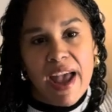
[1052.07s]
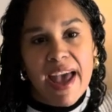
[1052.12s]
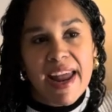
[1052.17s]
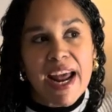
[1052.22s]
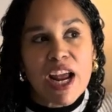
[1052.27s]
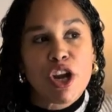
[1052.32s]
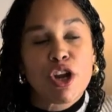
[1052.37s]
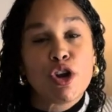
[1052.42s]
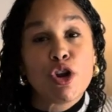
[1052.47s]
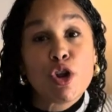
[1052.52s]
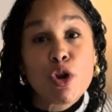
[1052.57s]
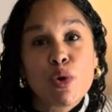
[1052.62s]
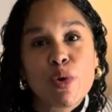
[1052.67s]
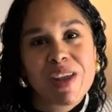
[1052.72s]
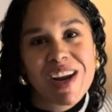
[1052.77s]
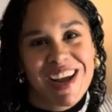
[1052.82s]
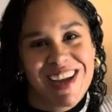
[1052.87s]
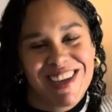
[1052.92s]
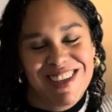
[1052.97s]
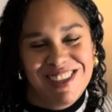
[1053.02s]
And I knew that
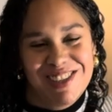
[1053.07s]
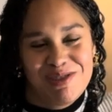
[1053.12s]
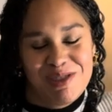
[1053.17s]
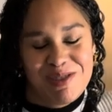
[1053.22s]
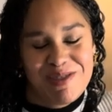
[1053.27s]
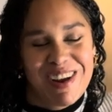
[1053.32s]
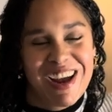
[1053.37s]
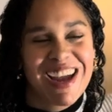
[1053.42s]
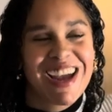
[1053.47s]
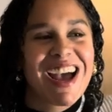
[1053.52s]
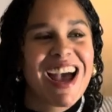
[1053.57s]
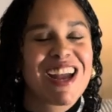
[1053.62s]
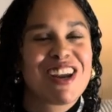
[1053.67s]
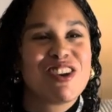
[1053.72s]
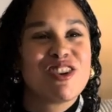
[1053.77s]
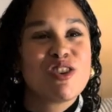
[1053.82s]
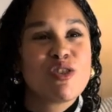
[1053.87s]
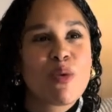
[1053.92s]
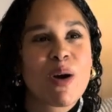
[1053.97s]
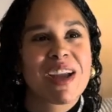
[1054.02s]
I could do it, right? I
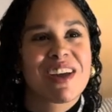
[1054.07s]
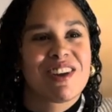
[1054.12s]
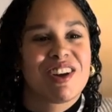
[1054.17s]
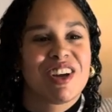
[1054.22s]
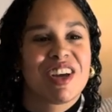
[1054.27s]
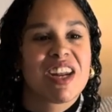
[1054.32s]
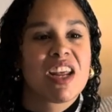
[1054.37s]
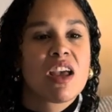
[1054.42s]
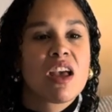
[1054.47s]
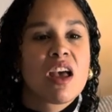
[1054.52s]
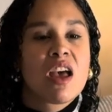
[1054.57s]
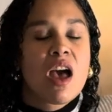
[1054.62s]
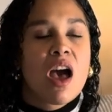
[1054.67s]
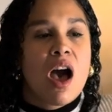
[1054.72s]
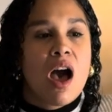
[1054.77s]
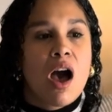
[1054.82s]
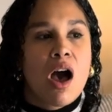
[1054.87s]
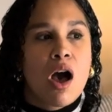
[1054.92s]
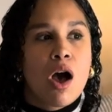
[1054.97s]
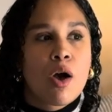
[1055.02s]
knew I
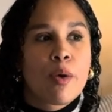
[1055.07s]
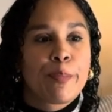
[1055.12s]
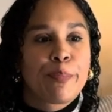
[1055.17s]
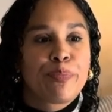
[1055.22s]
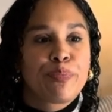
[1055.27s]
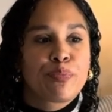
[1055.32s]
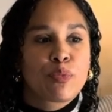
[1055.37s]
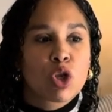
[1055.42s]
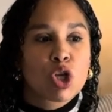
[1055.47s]
could.